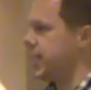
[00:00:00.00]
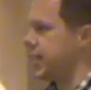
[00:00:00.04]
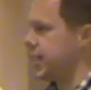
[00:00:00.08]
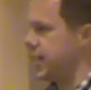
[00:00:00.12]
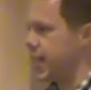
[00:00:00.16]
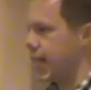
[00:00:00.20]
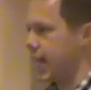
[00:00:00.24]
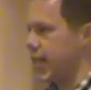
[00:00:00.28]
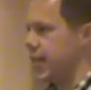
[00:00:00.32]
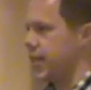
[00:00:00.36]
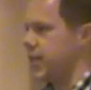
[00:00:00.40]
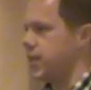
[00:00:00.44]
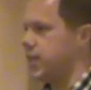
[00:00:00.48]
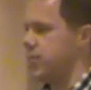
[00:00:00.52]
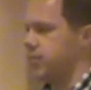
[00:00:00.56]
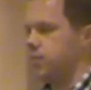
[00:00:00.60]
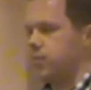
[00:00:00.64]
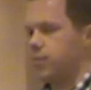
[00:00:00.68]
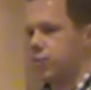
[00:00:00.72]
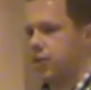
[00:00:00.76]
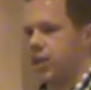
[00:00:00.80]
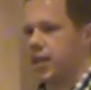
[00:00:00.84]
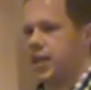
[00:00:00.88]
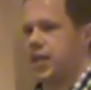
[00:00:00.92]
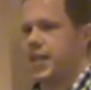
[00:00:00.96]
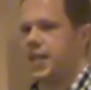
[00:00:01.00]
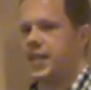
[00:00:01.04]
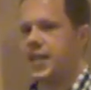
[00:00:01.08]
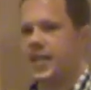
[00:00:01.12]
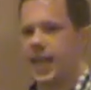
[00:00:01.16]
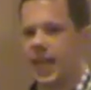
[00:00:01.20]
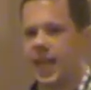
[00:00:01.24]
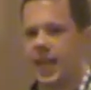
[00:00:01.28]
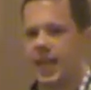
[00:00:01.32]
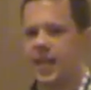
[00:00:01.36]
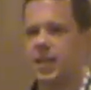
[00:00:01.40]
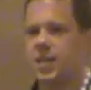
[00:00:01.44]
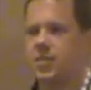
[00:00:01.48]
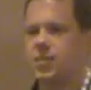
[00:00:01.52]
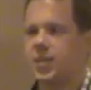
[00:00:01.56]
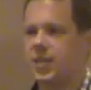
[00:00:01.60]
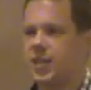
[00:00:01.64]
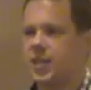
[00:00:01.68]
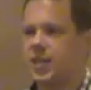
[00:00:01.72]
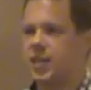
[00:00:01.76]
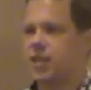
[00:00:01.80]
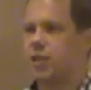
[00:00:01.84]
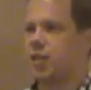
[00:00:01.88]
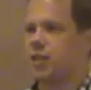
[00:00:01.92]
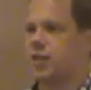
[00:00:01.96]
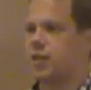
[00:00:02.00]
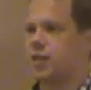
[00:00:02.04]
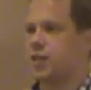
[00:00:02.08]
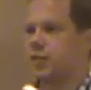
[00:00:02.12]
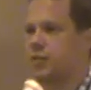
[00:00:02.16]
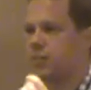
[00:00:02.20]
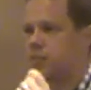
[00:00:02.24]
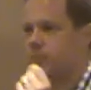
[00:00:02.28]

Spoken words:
gained a position